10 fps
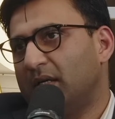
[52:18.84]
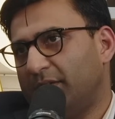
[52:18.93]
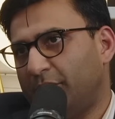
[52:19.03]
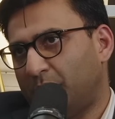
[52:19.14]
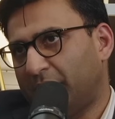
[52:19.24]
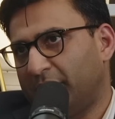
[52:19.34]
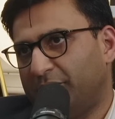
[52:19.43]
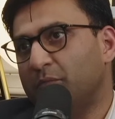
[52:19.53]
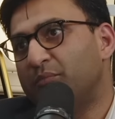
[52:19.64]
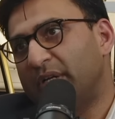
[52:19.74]
If you
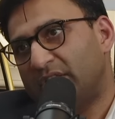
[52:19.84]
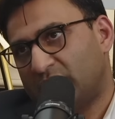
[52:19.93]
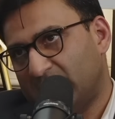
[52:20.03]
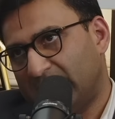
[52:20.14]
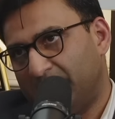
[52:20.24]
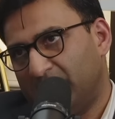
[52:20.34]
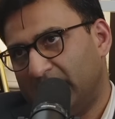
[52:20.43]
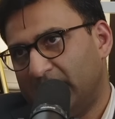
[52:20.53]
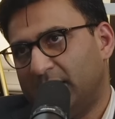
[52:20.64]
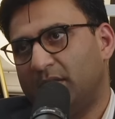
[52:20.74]
breach the 10
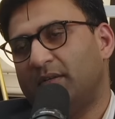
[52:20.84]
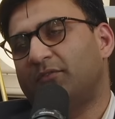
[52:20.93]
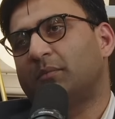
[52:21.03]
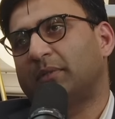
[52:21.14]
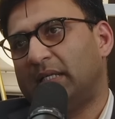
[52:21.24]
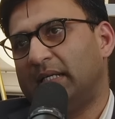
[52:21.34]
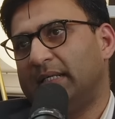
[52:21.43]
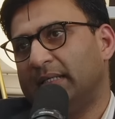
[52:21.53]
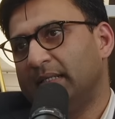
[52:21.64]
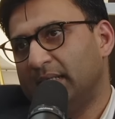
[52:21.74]
billion, then you have to
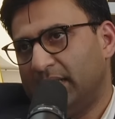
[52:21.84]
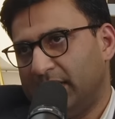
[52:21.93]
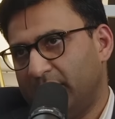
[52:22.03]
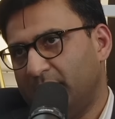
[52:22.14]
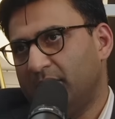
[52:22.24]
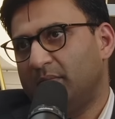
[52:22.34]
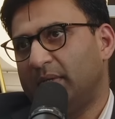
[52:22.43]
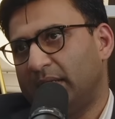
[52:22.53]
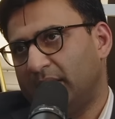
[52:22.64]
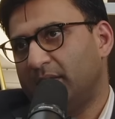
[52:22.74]
apply, and you
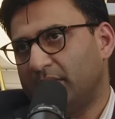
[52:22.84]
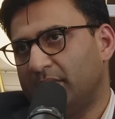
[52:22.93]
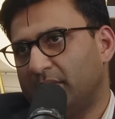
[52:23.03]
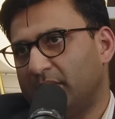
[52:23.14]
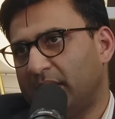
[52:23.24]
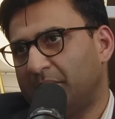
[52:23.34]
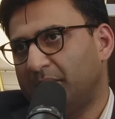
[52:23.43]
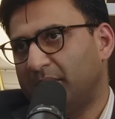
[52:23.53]
get.